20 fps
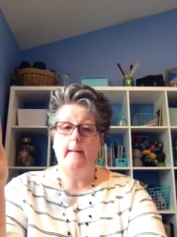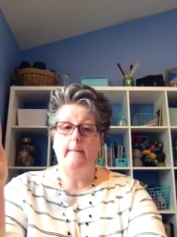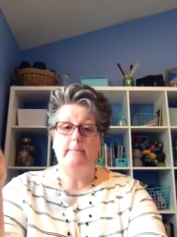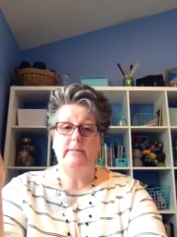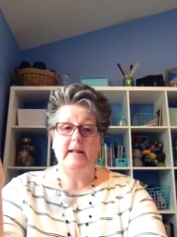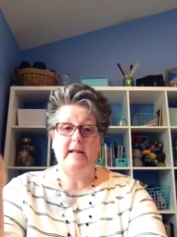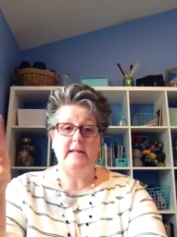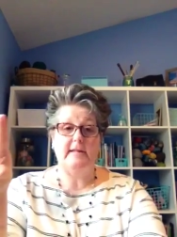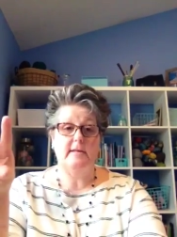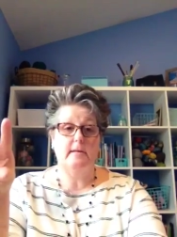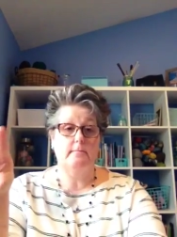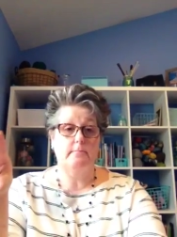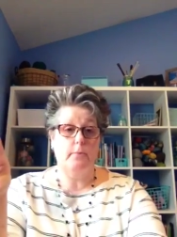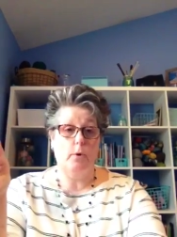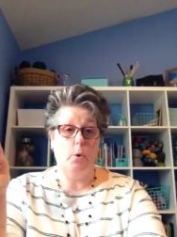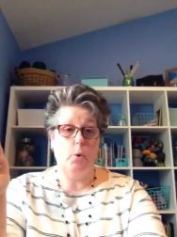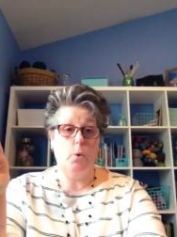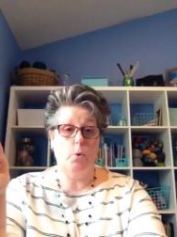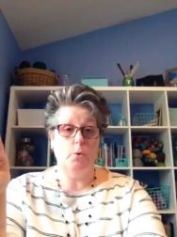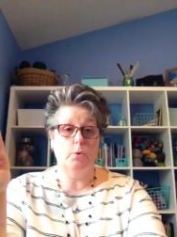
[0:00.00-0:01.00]
plates and
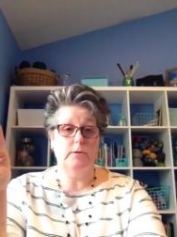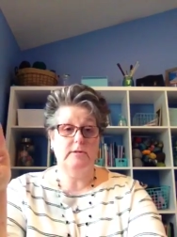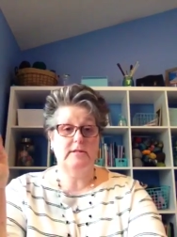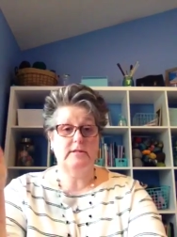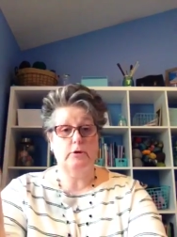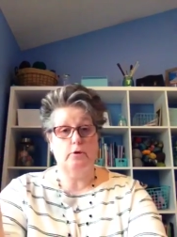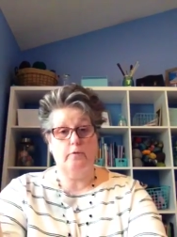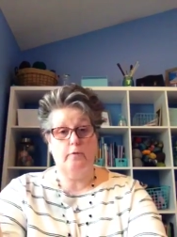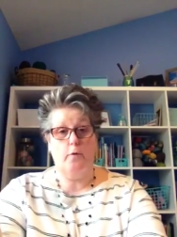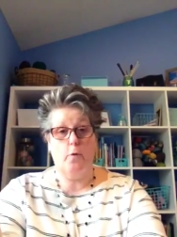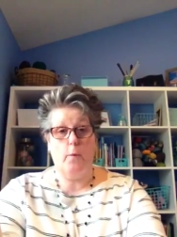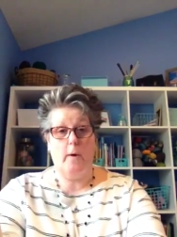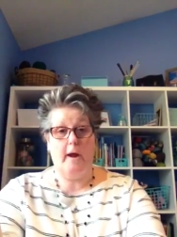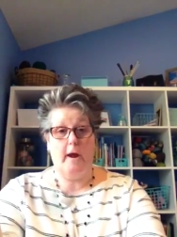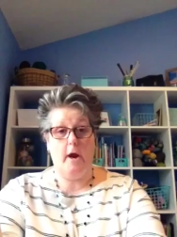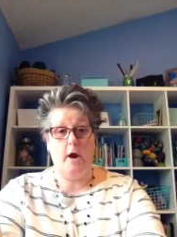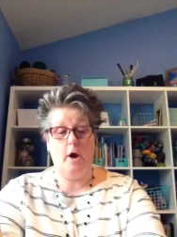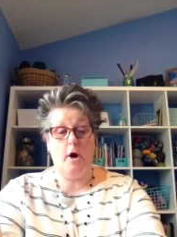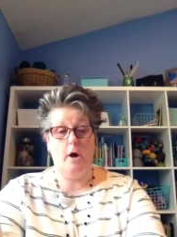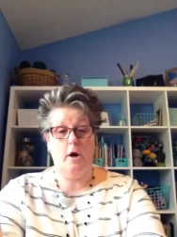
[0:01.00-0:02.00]
bowls,
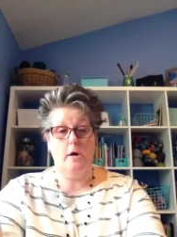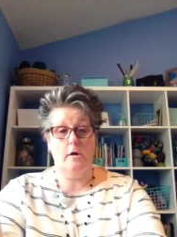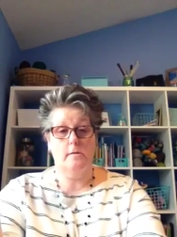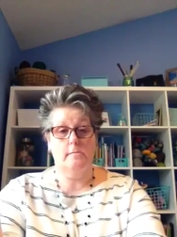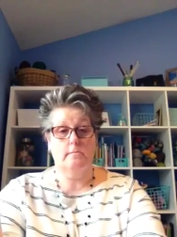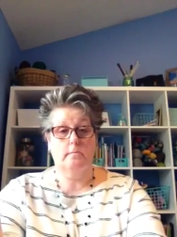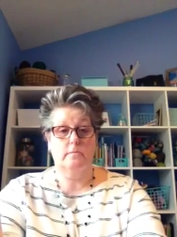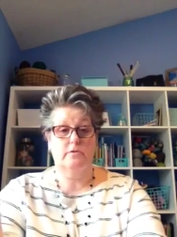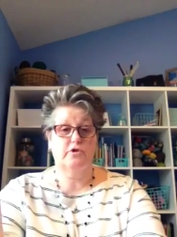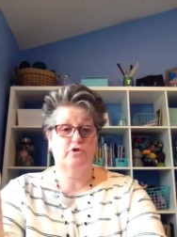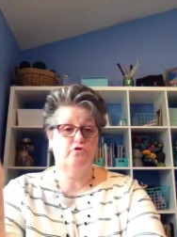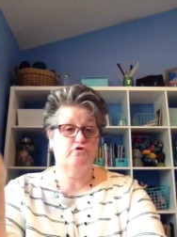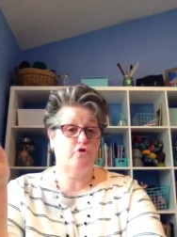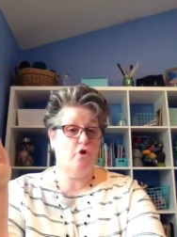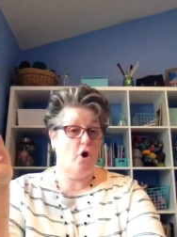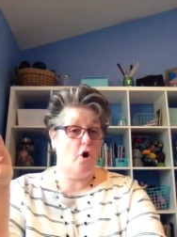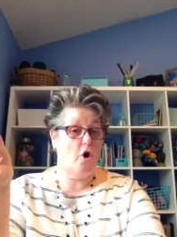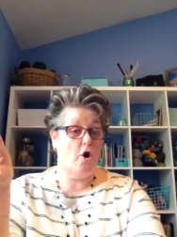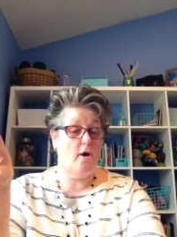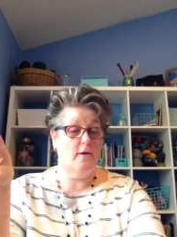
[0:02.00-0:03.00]
silverware,
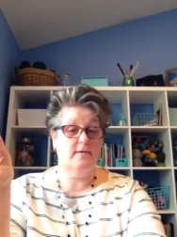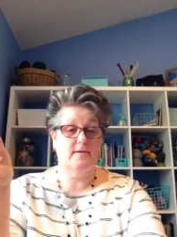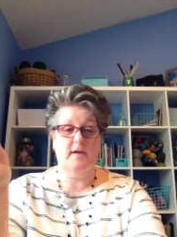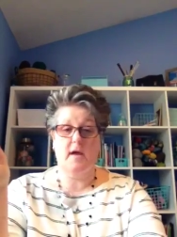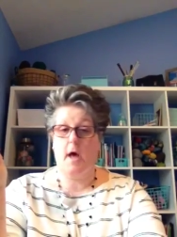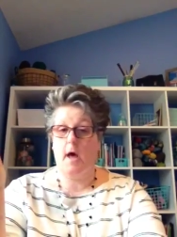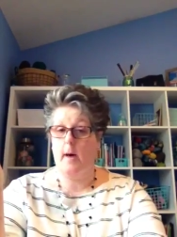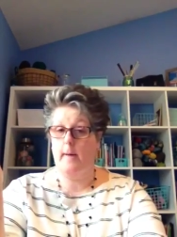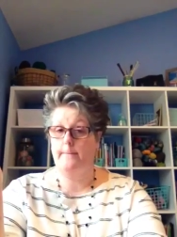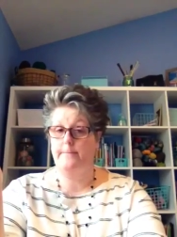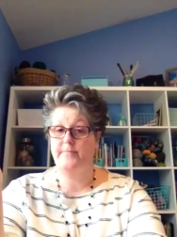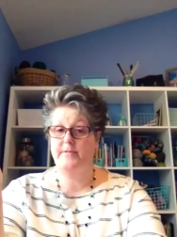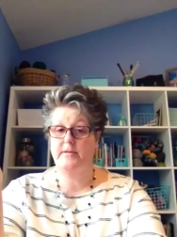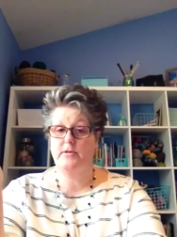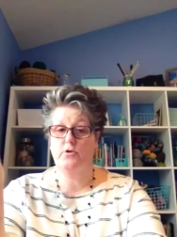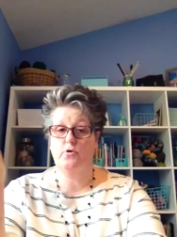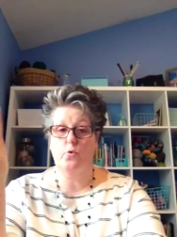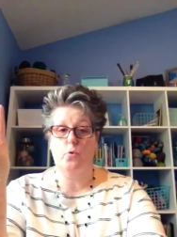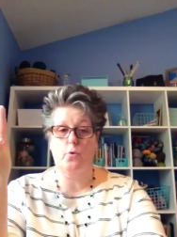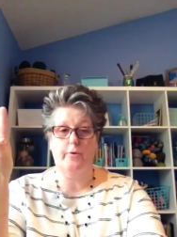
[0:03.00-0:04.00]
straws, cups,
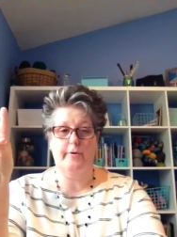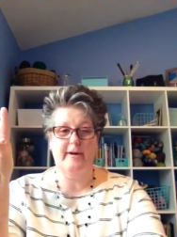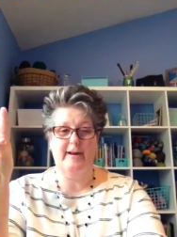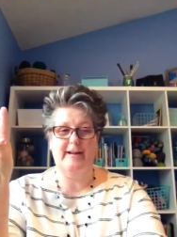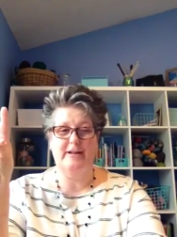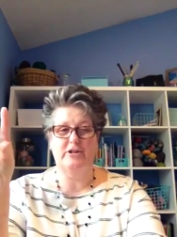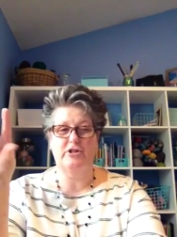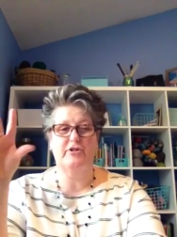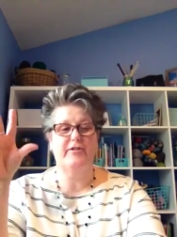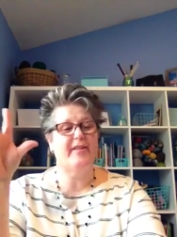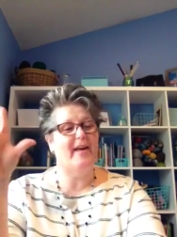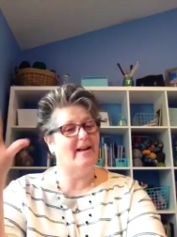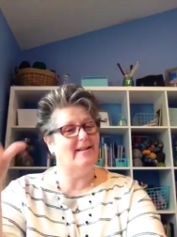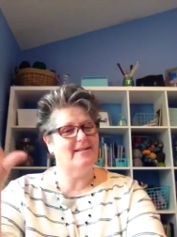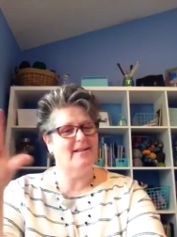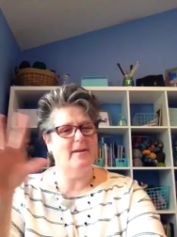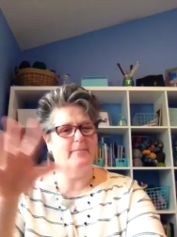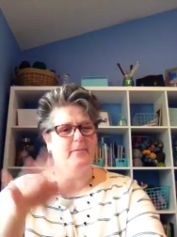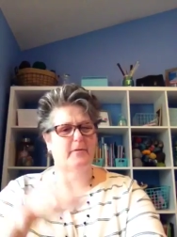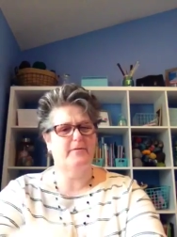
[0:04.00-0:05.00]
storage, that
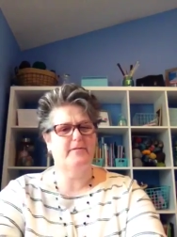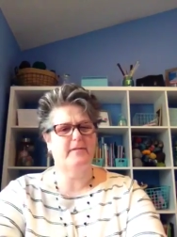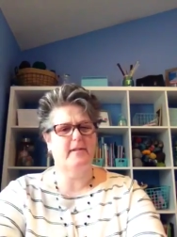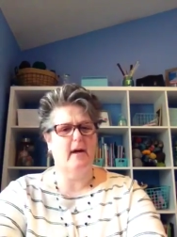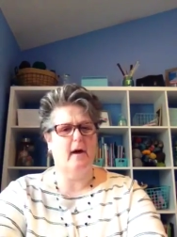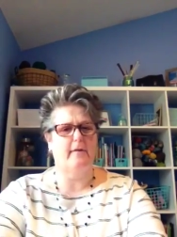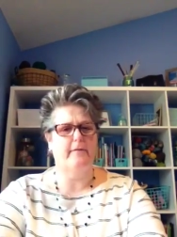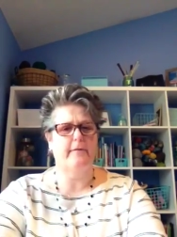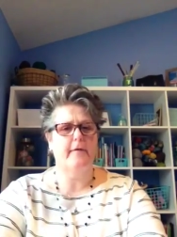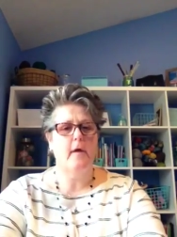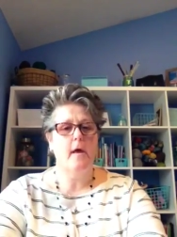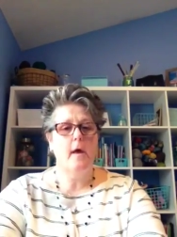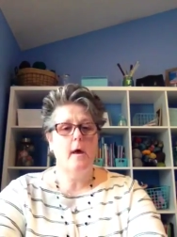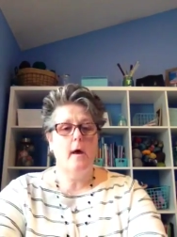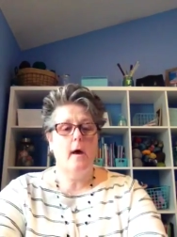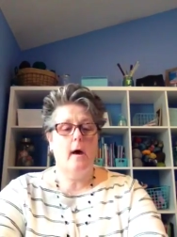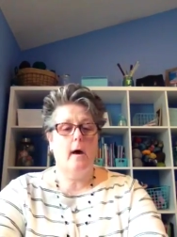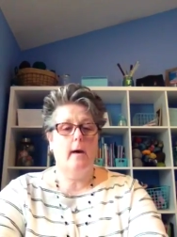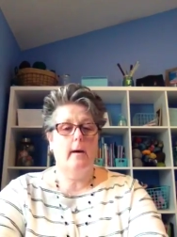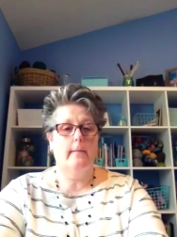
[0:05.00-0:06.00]
type of stuff
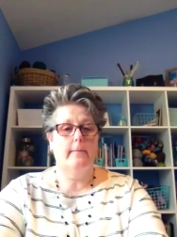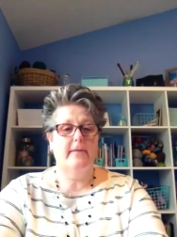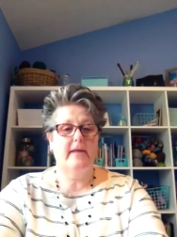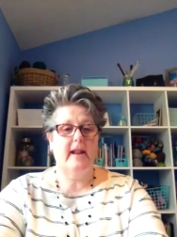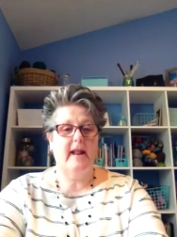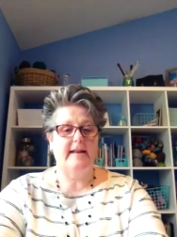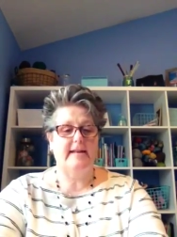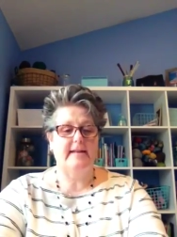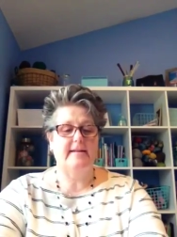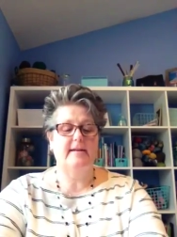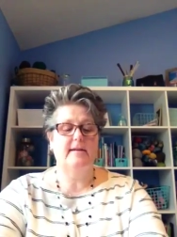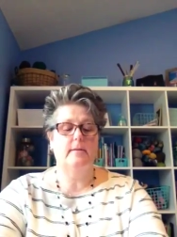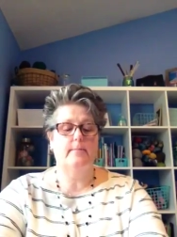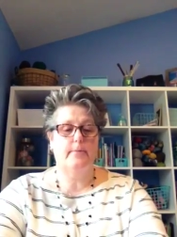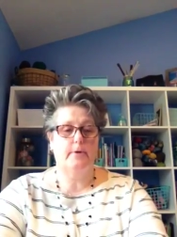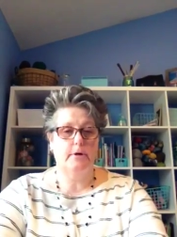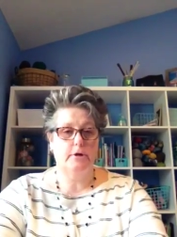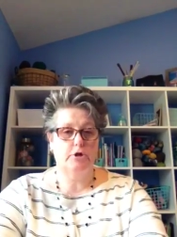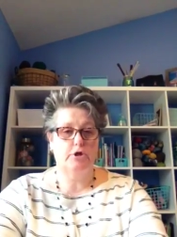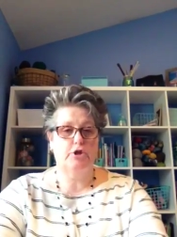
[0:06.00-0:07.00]
that I did need to
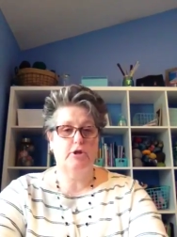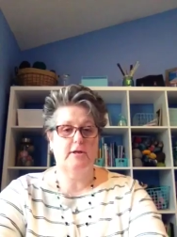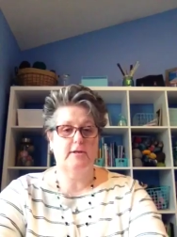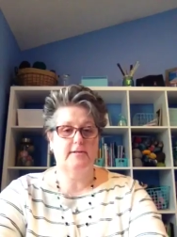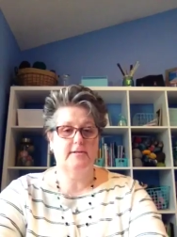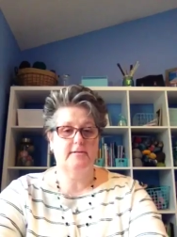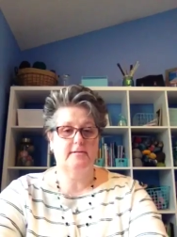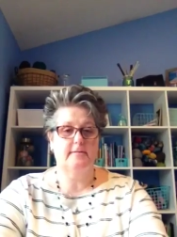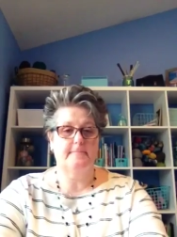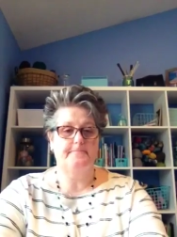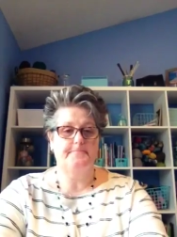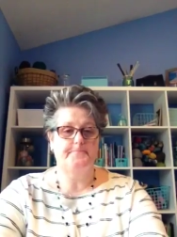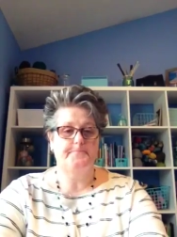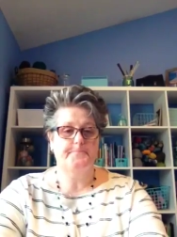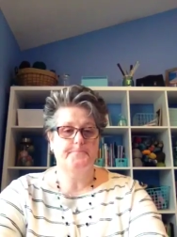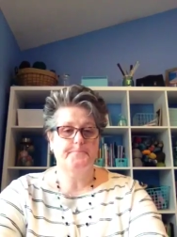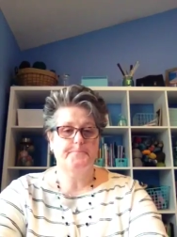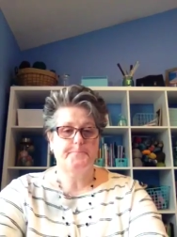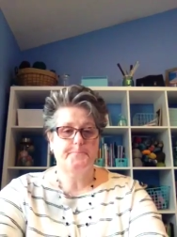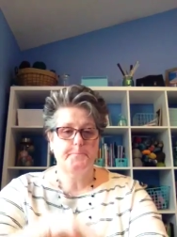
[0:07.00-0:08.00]
purchase
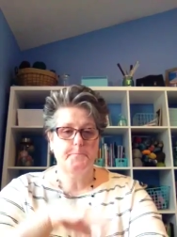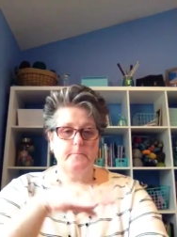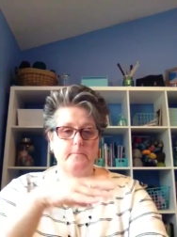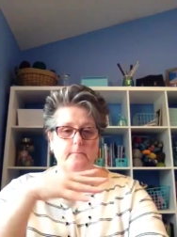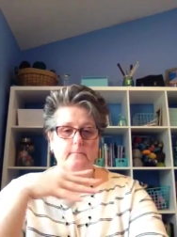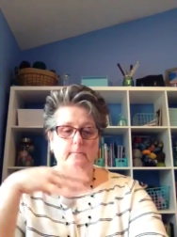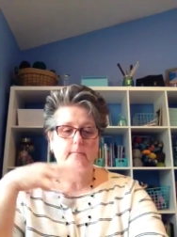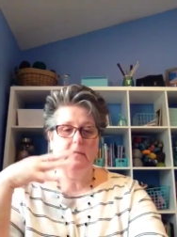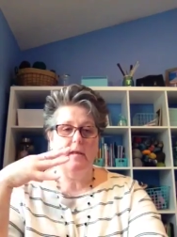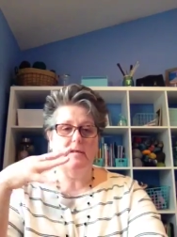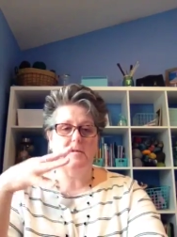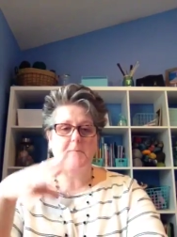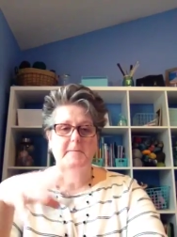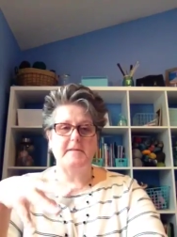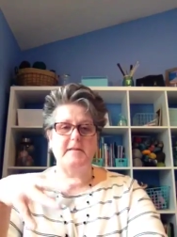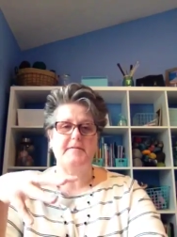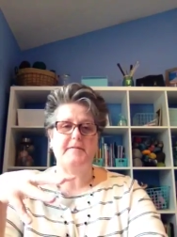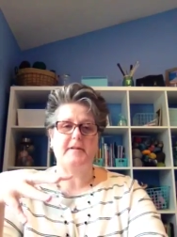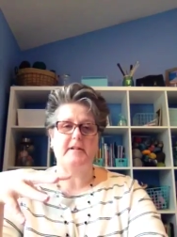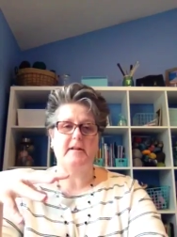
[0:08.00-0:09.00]

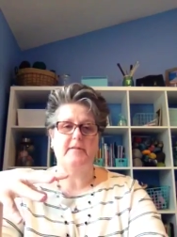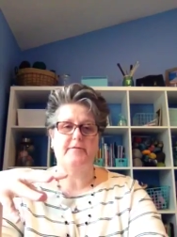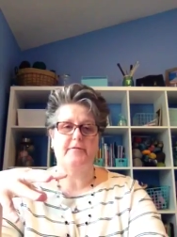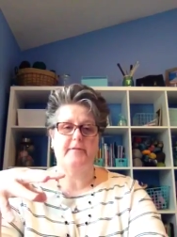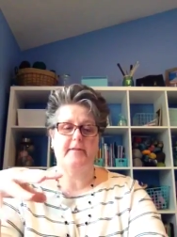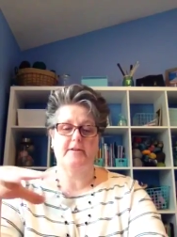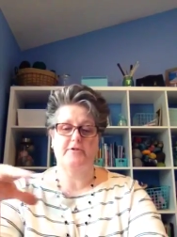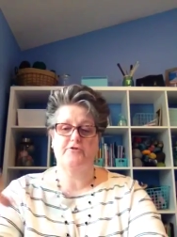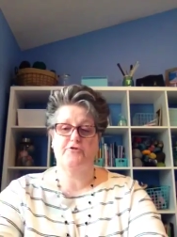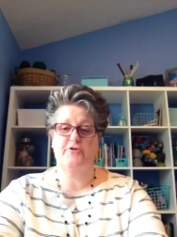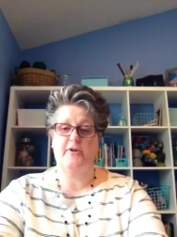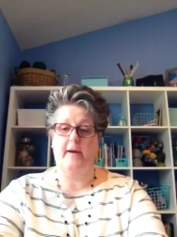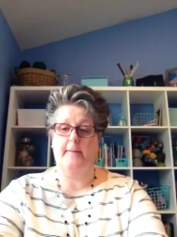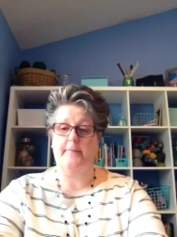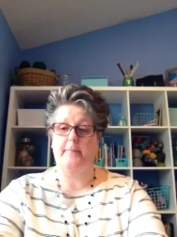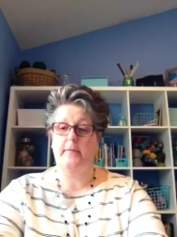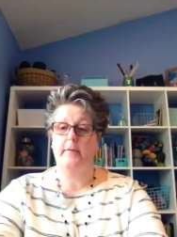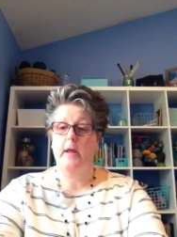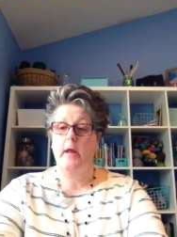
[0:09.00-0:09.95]
specifically for this trip.